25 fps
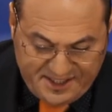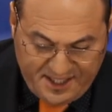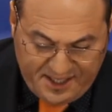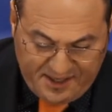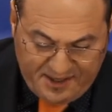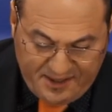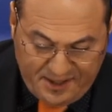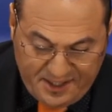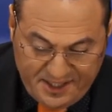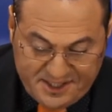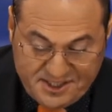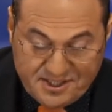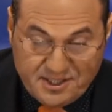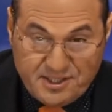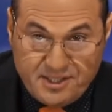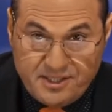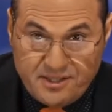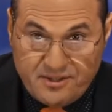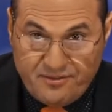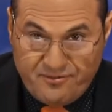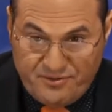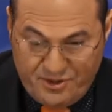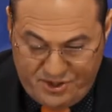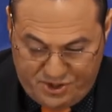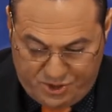that unless an
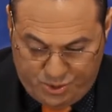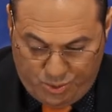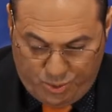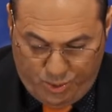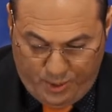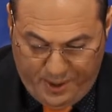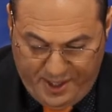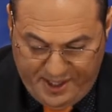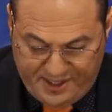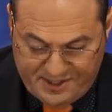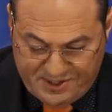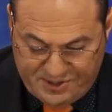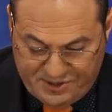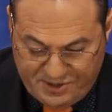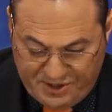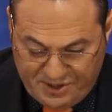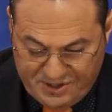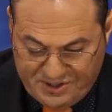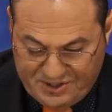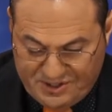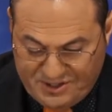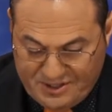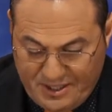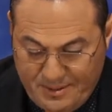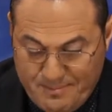individual
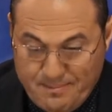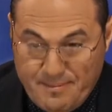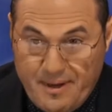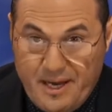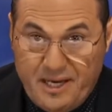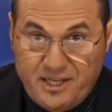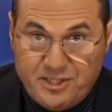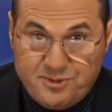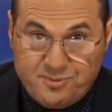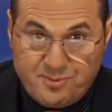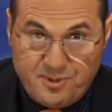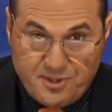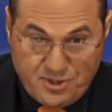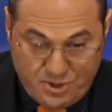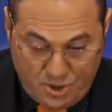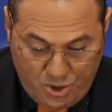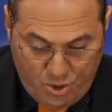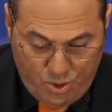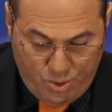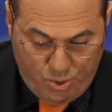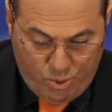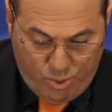exercises some management